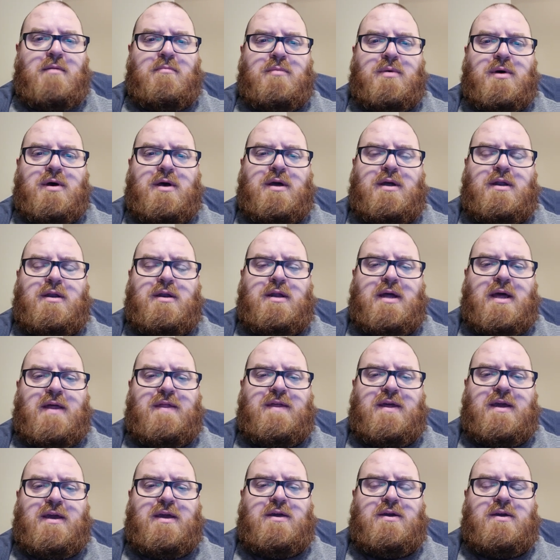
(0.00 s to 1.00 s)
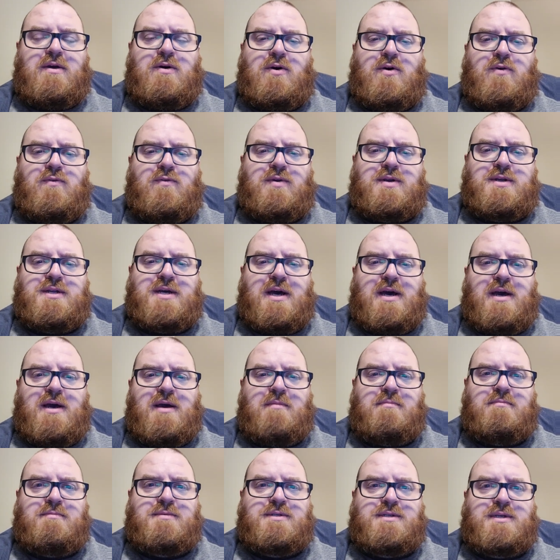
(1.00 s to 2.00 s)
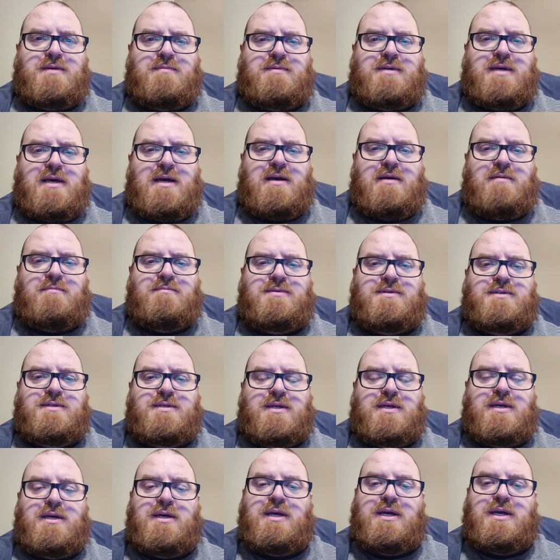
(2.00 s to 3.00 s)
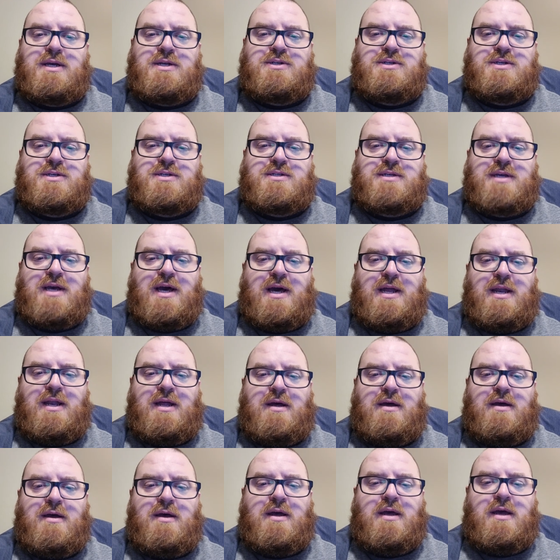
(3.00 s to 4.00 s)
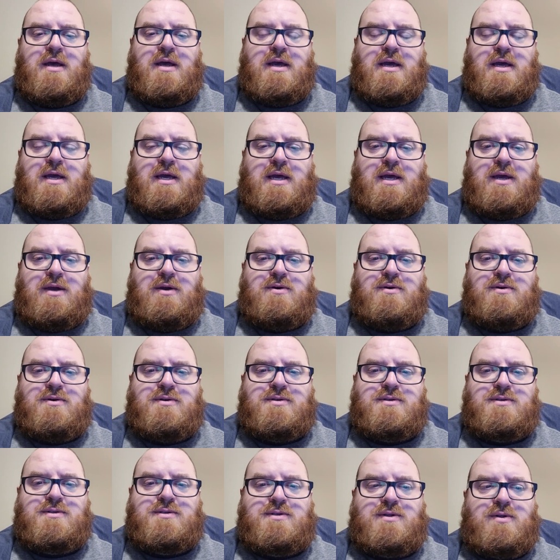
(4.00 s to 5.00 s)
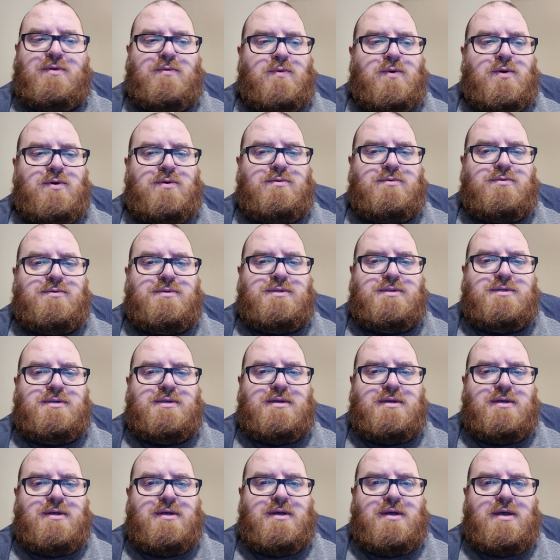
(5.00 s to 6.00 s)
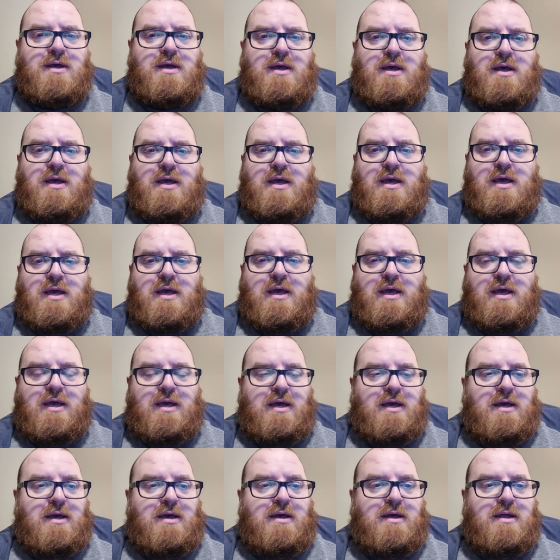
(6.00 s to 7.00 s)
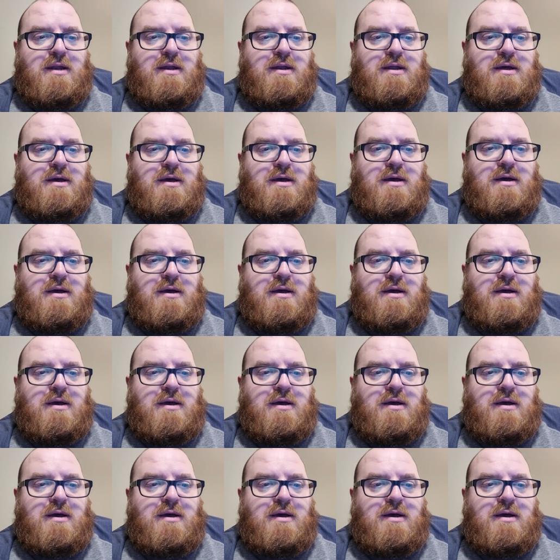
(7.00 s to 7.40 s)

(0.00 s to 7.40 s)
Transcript: But I think over time, sometimes it just kind of heals the wounds, and